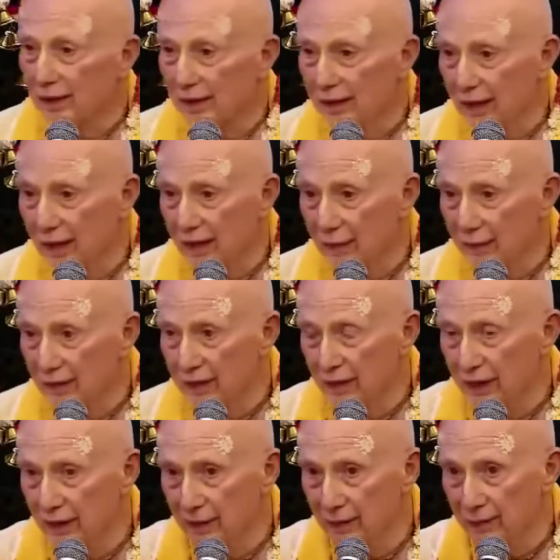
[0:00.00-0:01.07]
again, we
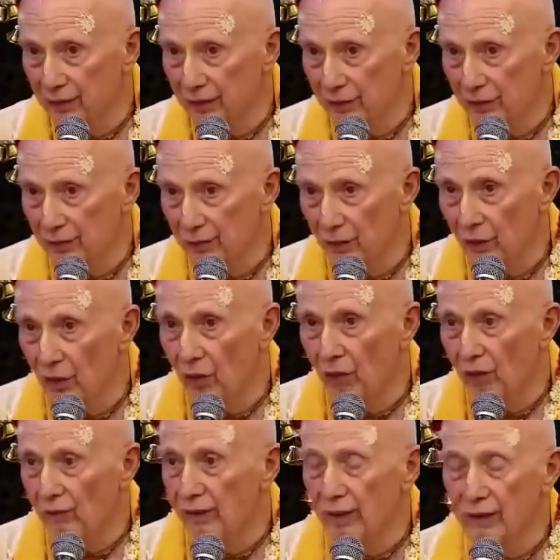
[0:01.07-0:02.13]
take the principle
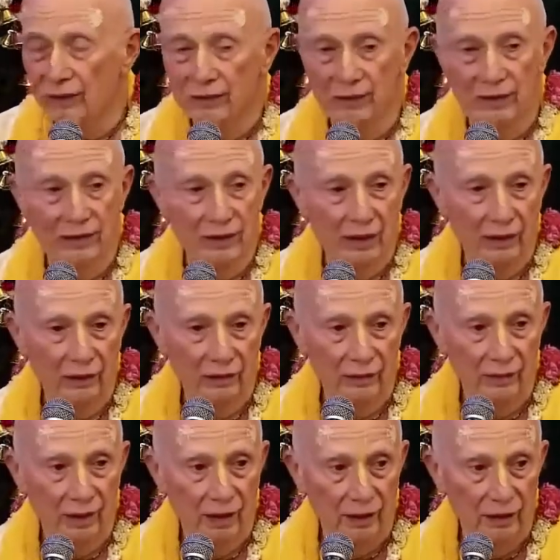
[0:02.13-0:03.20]
all the way to its
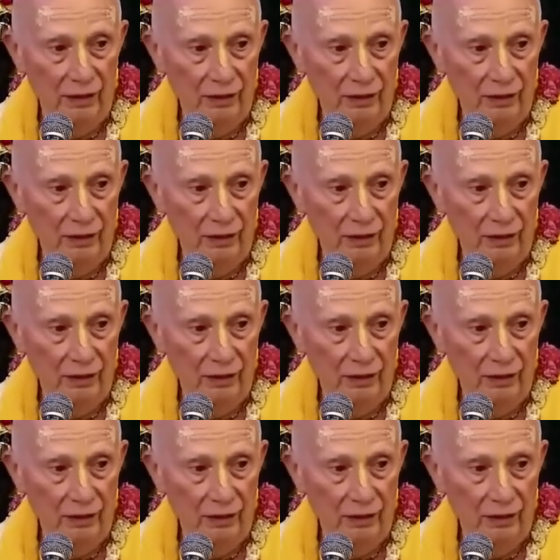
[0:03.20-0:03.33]
ultimate